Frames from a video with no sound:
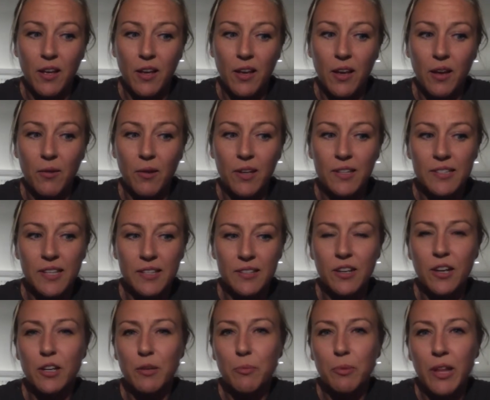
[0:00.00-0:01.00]
And when I say
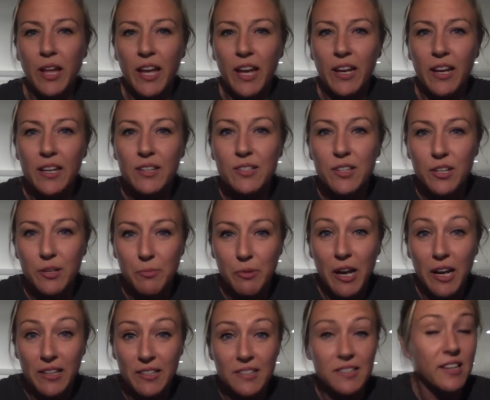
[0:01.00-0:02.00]
started playing, I started
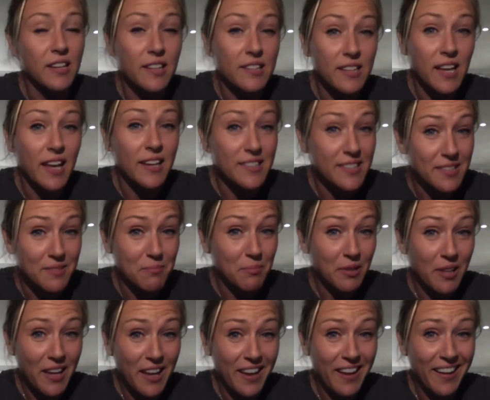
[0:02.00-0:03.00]
practicing, because I didn't
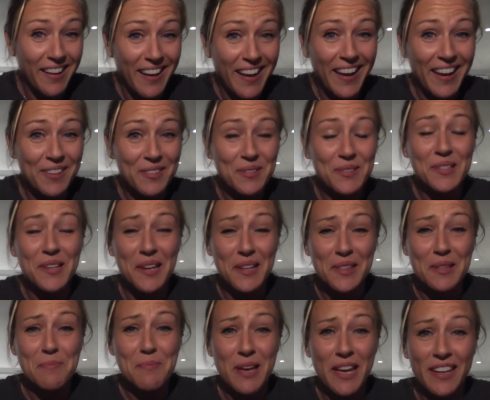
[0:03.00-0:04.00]
play. I was
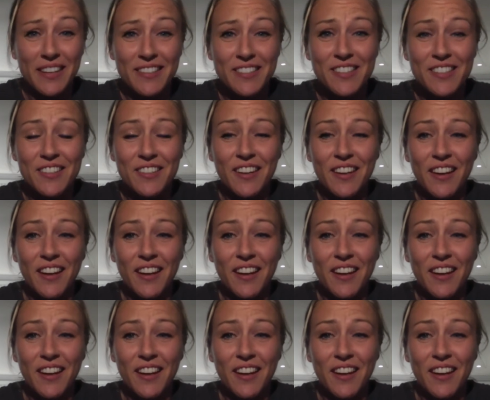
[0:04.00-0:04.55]
on the bench.